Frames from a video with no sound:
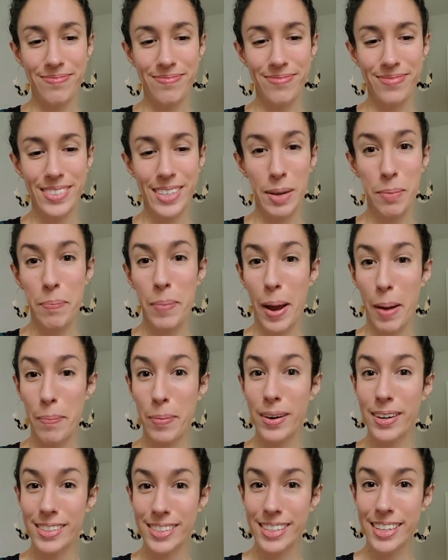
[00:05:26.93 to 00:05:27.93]
some
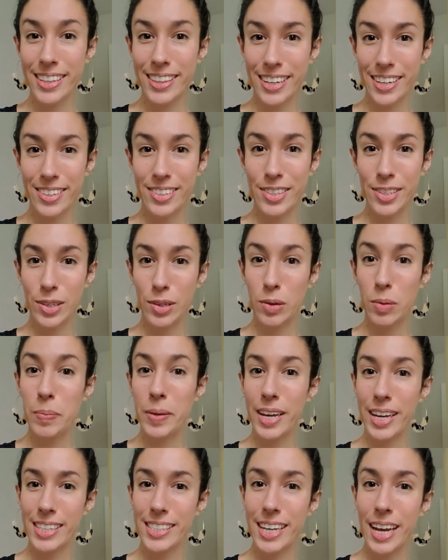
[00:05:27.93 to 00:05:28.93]
peppers in there too
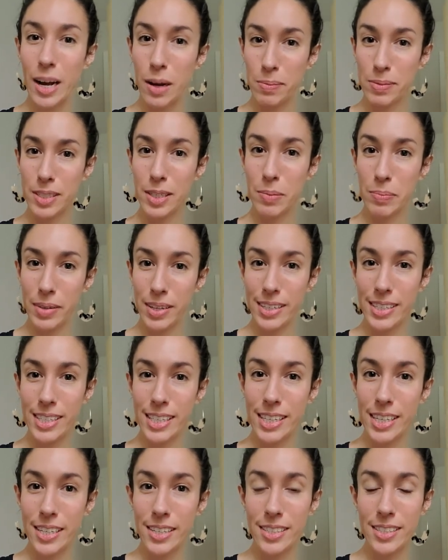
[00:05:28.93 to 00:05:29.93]
because it helps to build
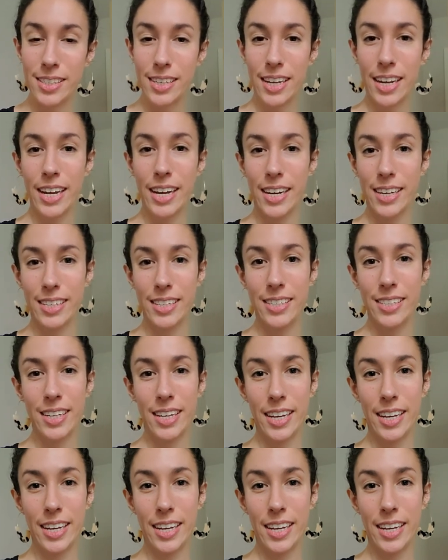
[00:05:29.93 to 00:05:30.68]
heat and